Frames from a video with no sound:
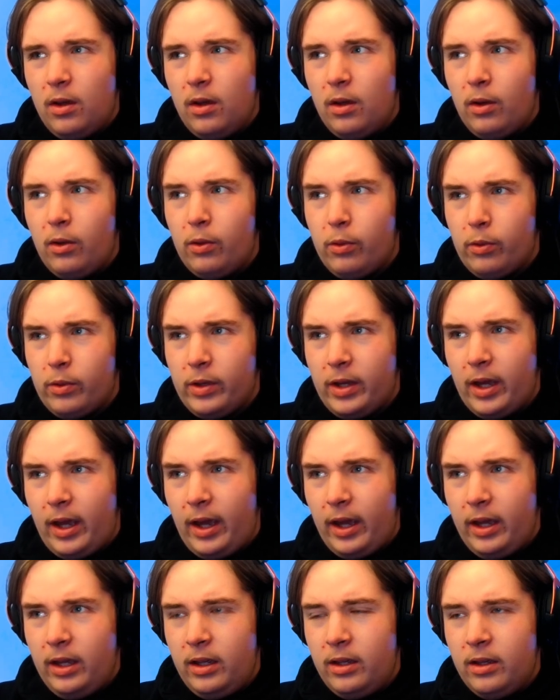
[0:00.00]

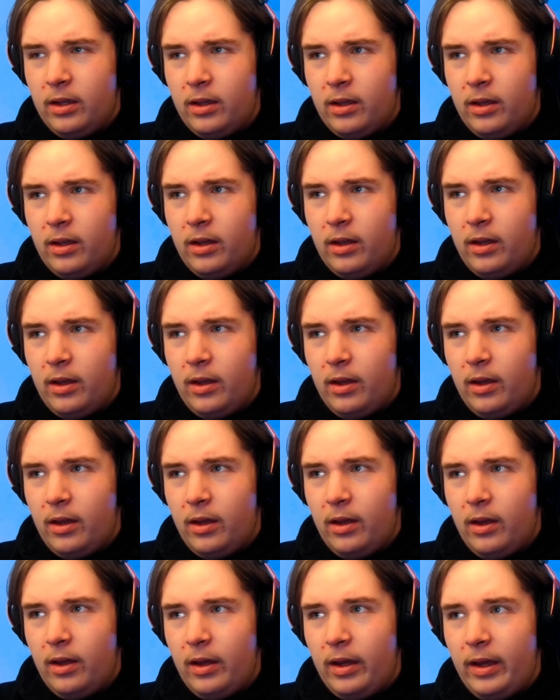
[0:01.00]
Okay.
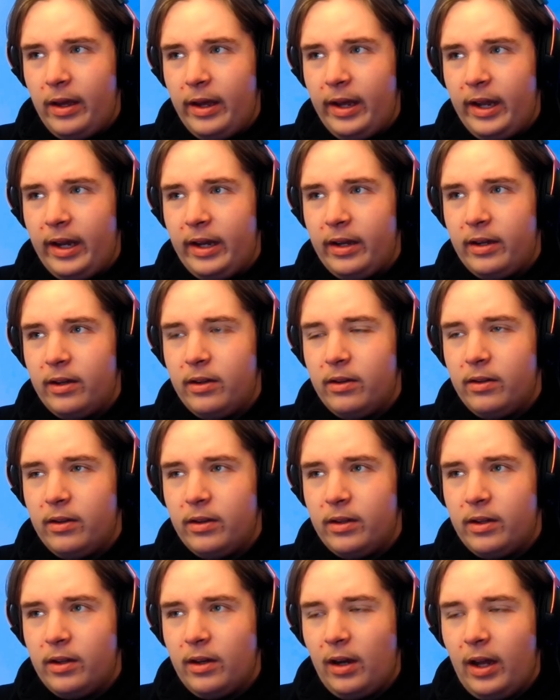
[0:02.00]
And
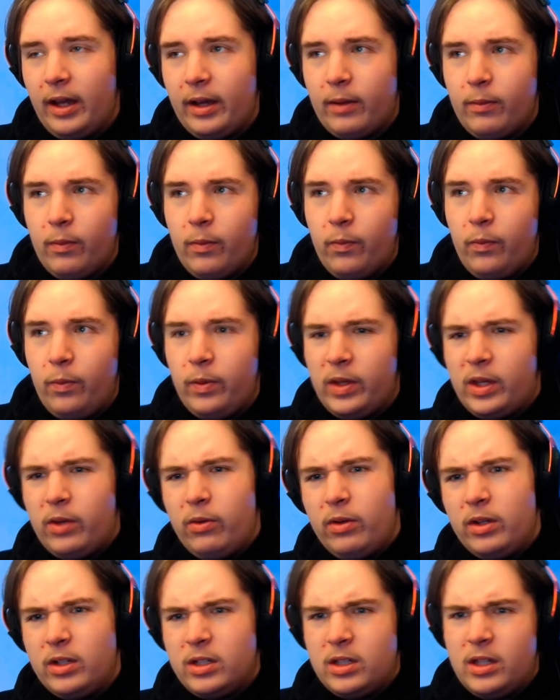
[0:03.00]
they're like
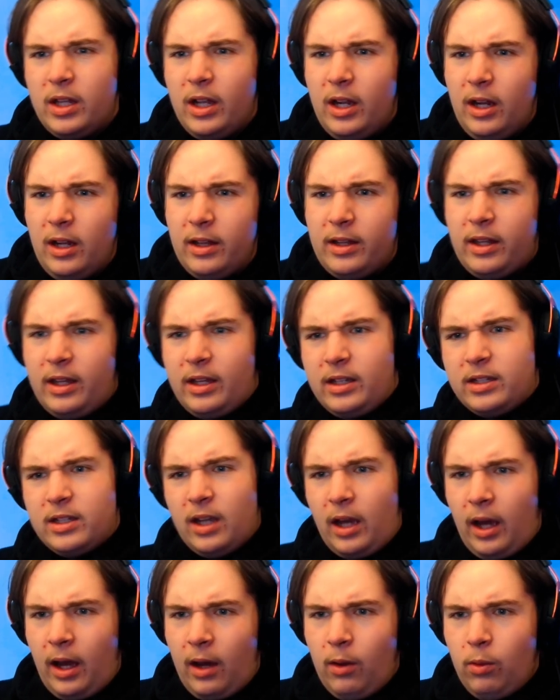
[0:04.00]
figuring still things
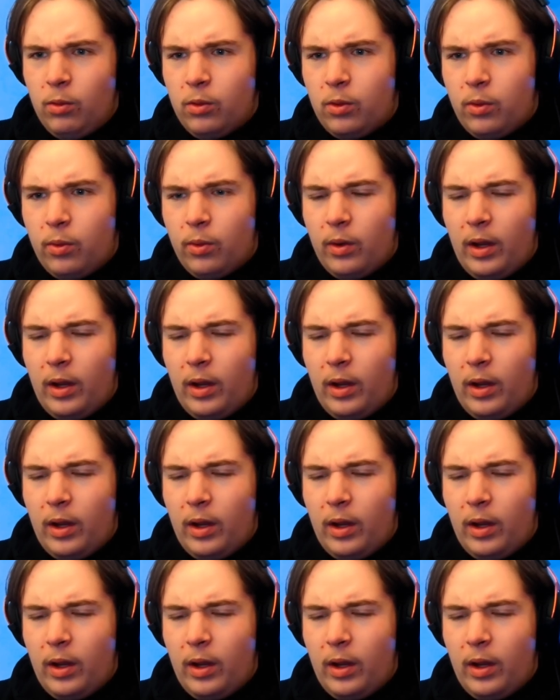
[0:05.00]
out.